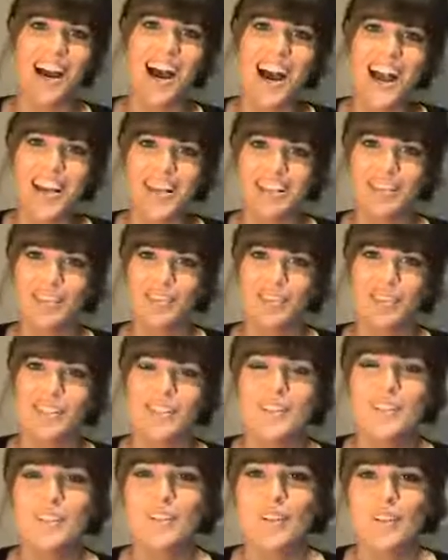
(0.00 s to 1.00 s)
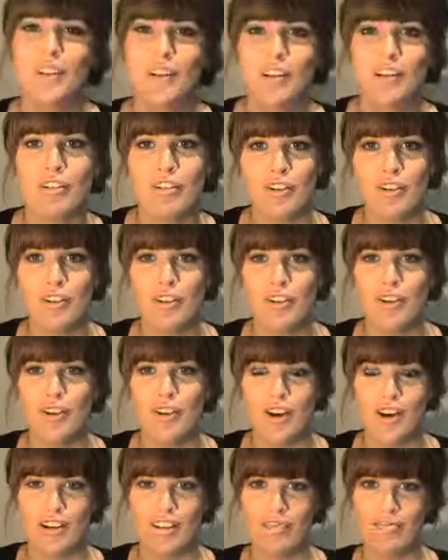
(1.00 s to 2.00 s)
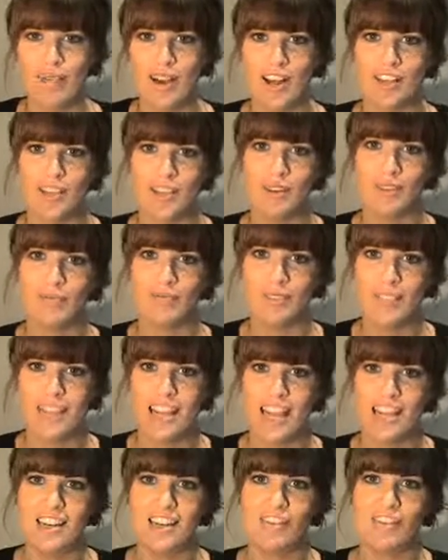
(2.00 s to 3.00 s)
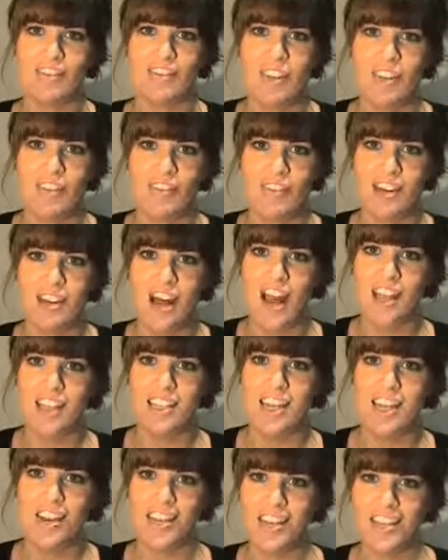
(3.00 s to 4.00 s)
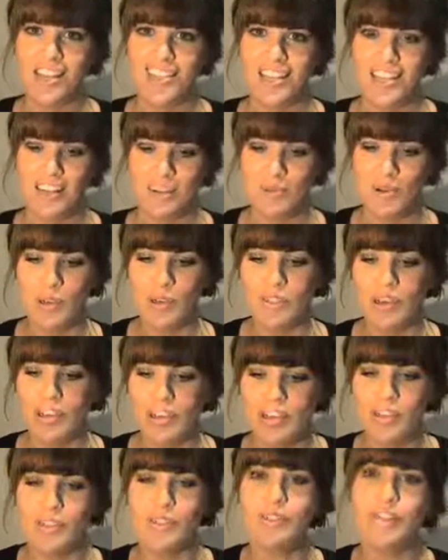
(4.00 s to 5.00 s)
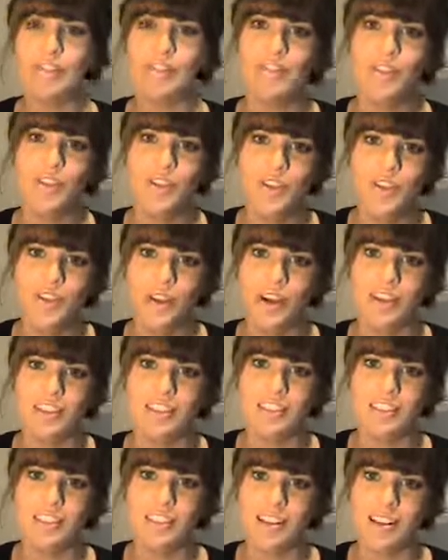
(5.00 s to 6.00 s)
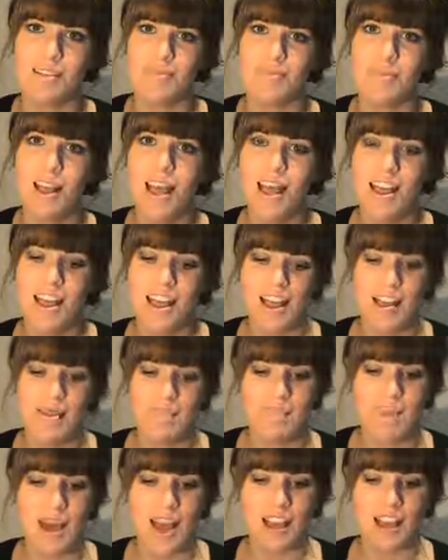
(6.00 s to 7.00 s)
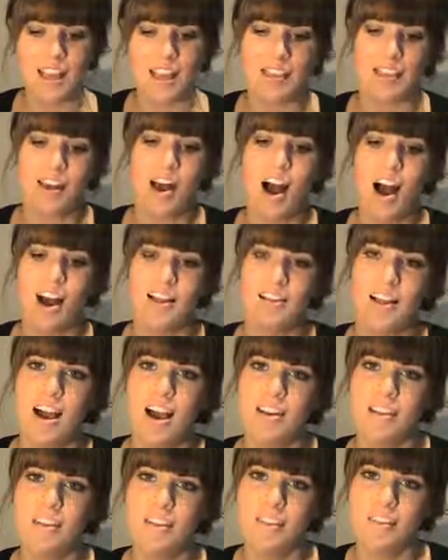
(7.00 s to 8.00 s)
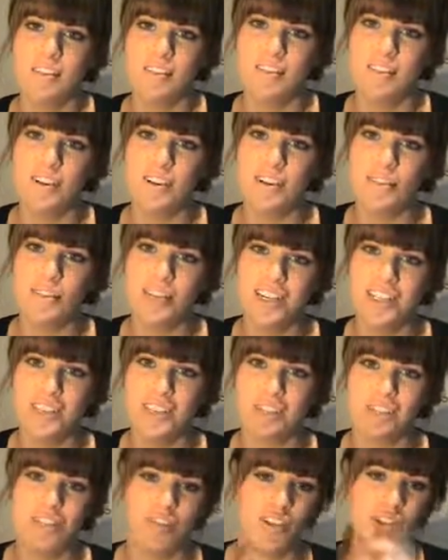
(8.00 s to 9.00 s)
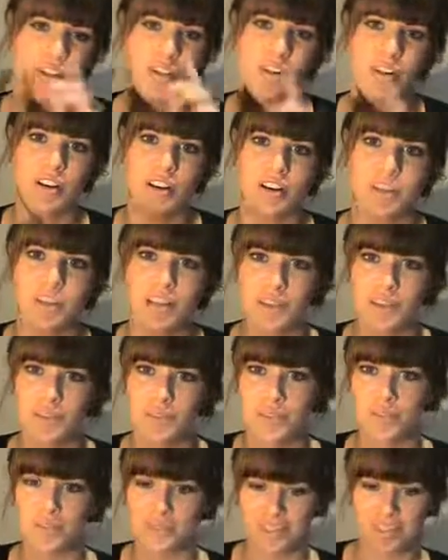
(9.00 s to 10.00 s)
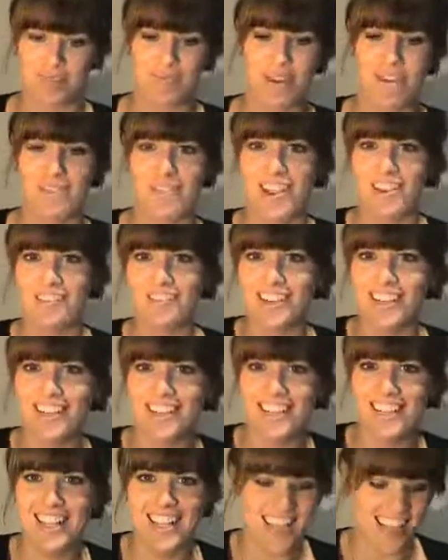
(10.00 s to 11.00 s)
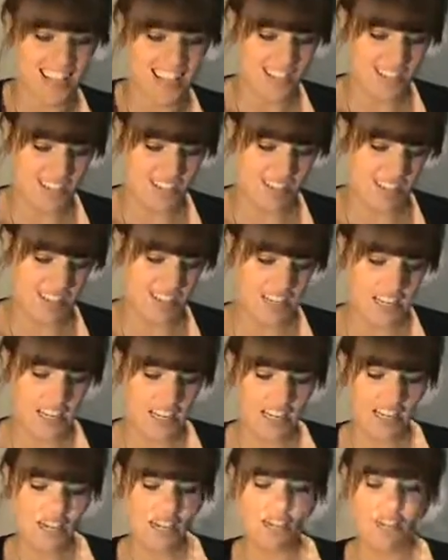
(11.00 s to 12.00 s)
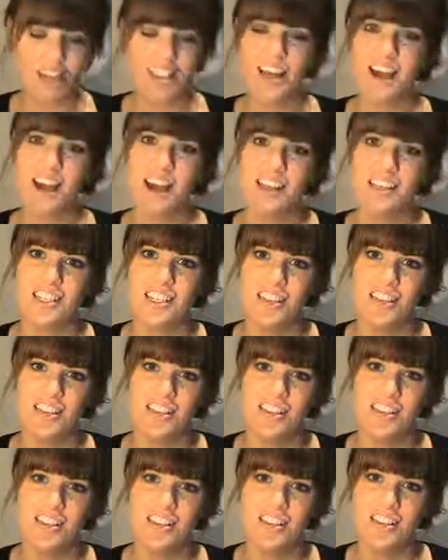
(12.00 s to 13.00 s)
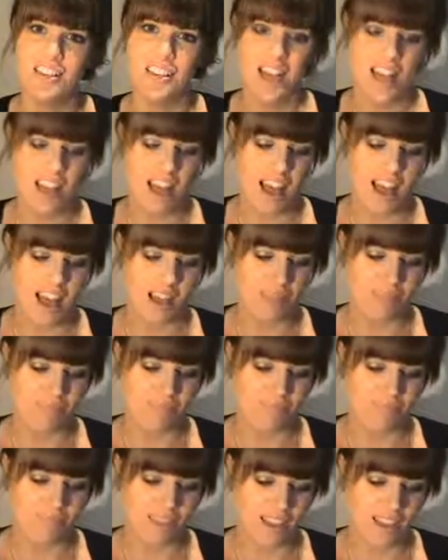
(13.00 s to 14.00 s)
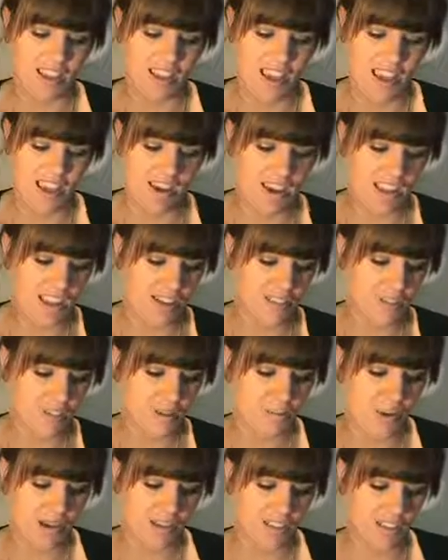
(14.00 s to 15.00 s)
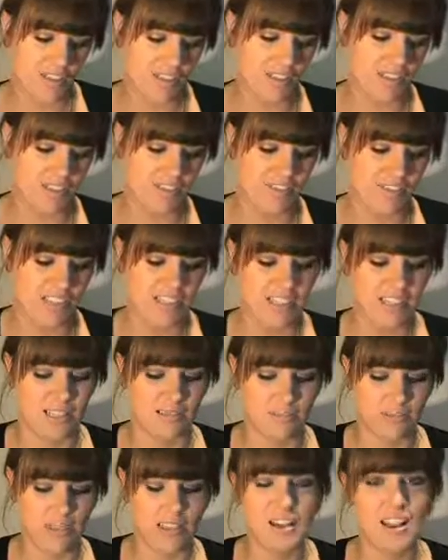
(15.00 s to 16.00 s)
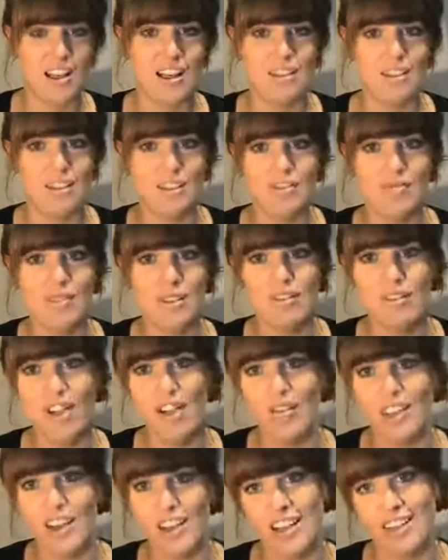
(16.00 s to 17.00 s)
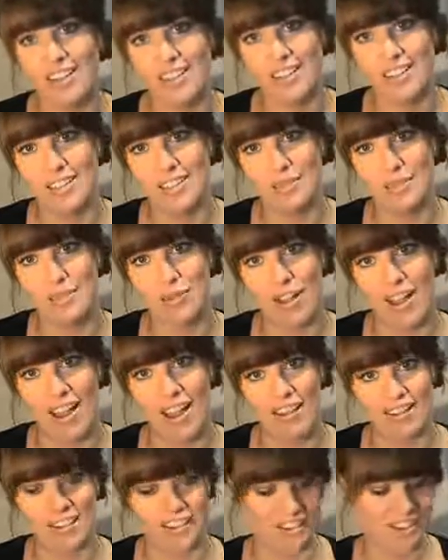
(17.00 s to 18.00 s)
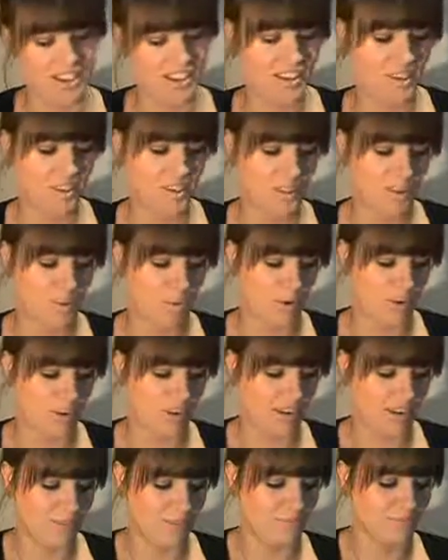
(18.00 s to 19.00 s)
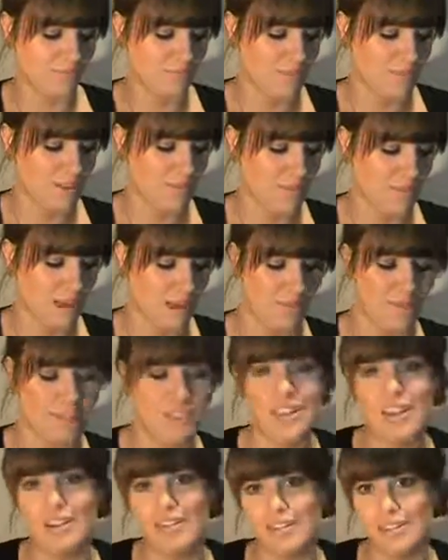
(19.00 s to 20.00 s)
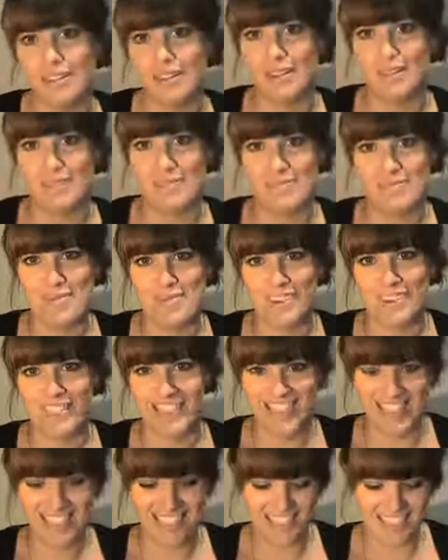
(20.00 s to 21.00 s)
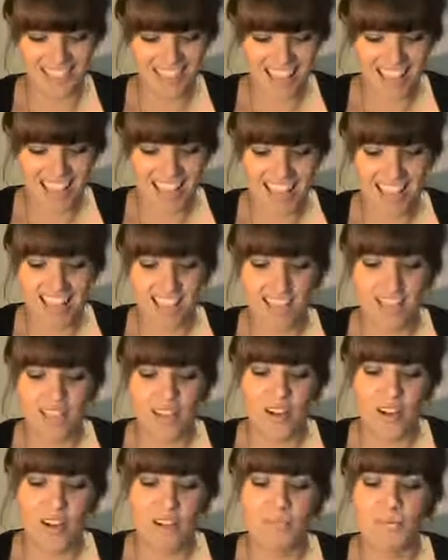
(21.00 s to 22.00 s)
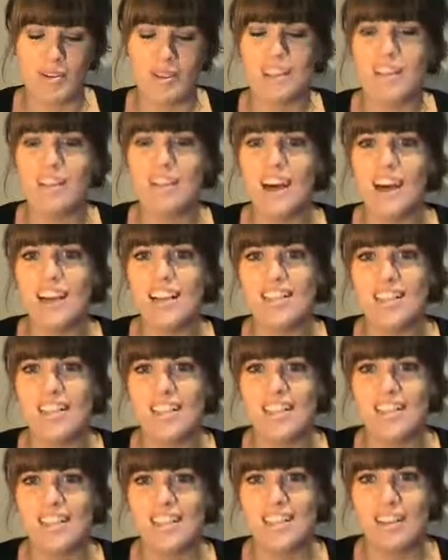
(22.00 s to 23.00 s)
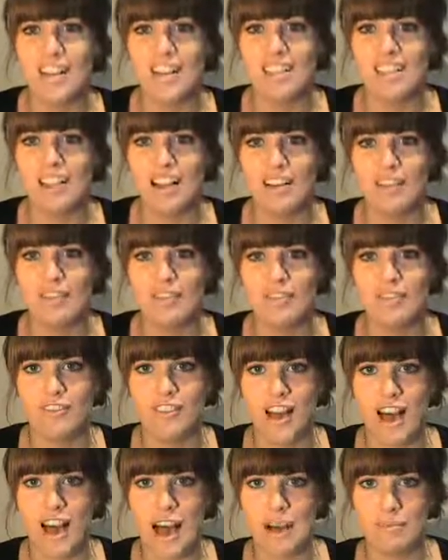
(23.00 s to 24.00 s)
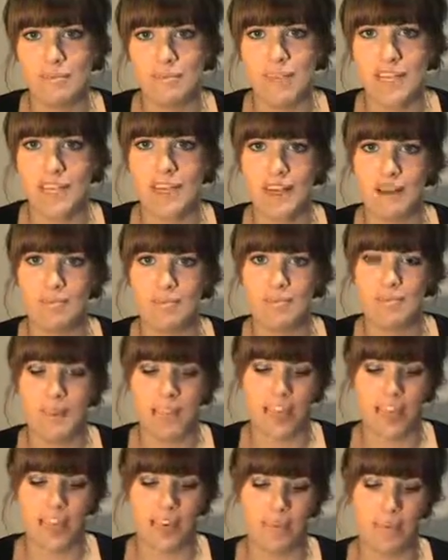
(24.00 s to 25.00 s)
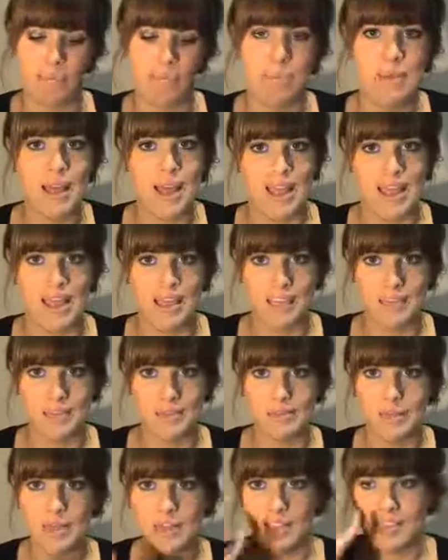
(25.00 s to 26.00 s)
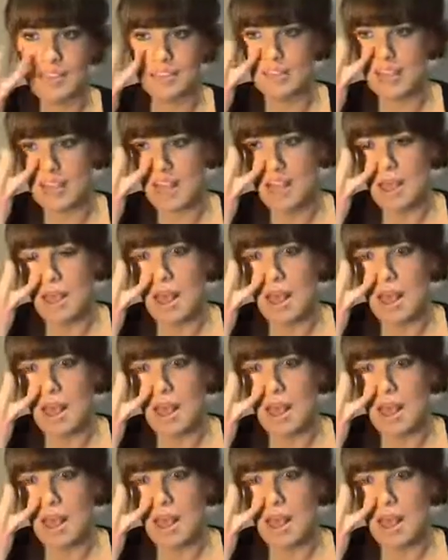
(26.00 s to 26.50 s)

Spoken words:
Hi, so I'm going to do a quick review of my top 10 favourite eyeshadows, and I'm also going to do a review on some MAC eyeliners. So I've got 3 to review and I'll tell you which one's my favourite. So just starting off with the eyeshadows, and I have to apologise in advance, but a lot of my favourite eyeshadows are brown. I know it's boring, but we'll start with something a bit more exciting. So most of the eyeshadows that I love come in pairs because